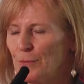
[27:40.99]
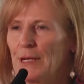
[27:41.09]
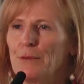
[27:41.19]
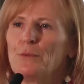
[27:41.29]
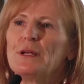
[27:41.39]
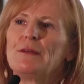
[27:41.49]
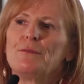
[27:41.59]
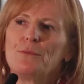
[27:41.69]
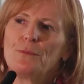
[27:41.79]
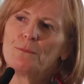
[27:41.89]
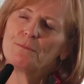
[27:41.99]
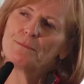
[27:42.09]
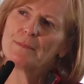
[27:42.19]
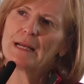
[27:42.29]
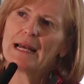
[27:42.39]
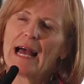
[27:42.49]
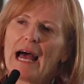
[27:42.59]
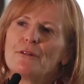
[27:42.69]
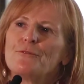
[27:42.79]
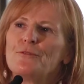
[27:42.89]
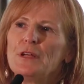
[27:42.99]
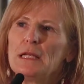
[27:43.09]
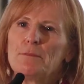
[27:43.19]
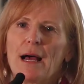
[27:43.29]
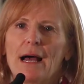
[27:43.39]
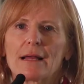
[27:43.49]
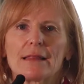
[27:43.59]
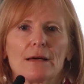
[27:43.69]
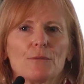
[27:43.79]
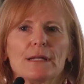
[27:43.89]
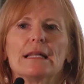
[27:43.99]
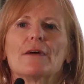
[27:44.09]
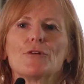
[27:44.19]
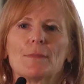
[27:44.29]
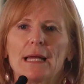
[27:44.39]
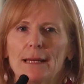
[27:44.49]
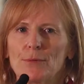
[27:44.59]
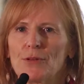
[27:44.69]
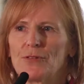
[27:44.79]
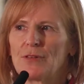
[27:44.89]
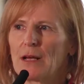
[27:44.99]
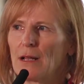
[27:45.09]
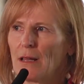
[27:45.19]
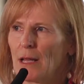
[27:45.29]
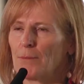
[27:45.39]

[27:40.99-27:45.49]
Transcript: we had feedback that we'd never be able to sell